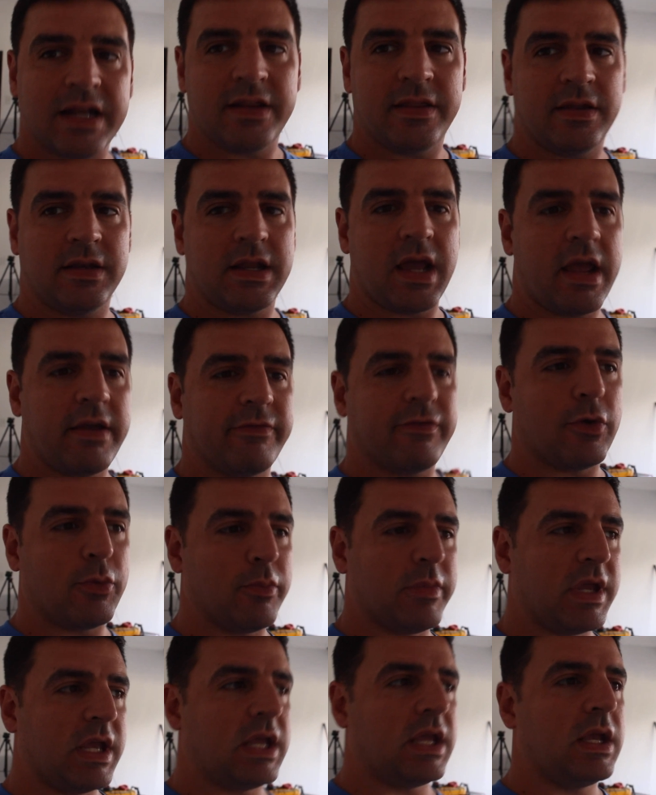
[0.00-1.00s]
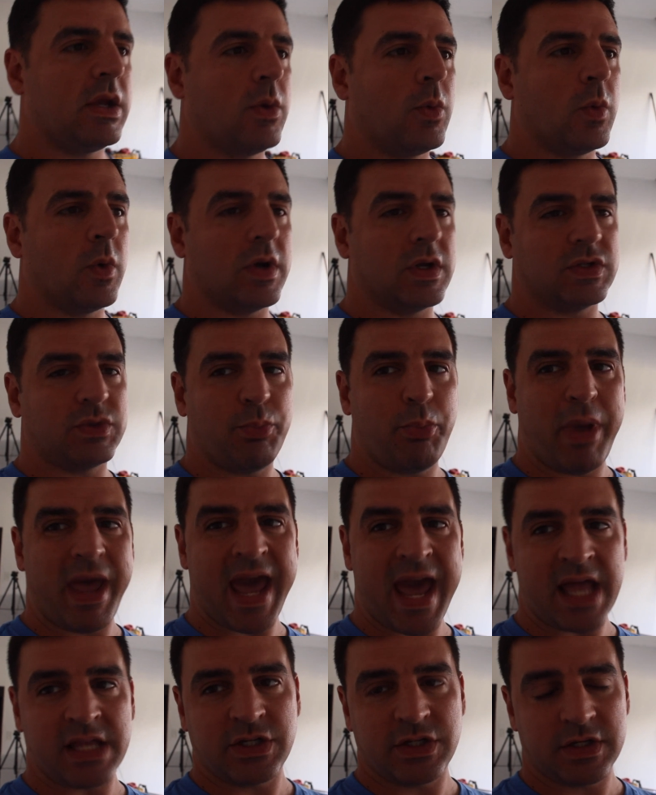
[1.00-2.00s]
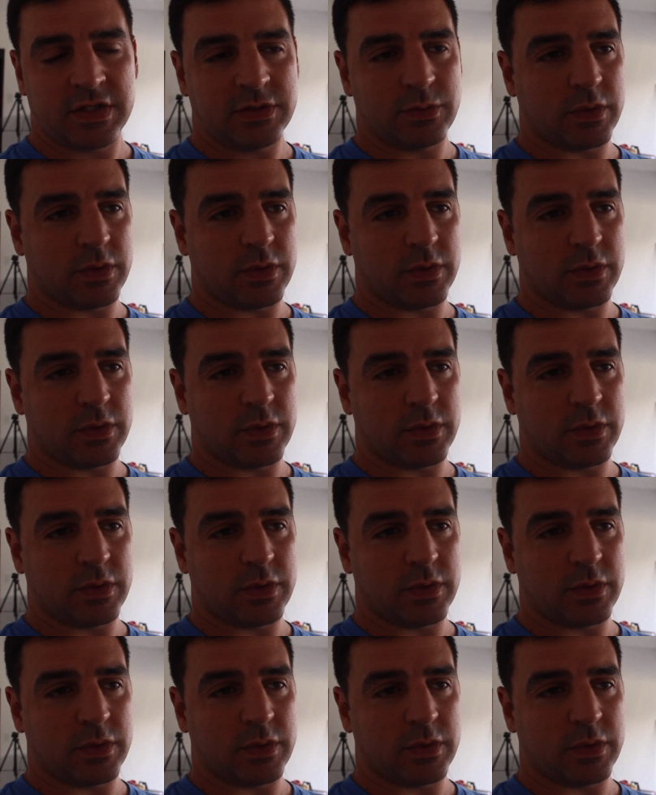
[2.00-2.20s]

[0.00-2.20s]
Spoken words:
of the night for me was Patches,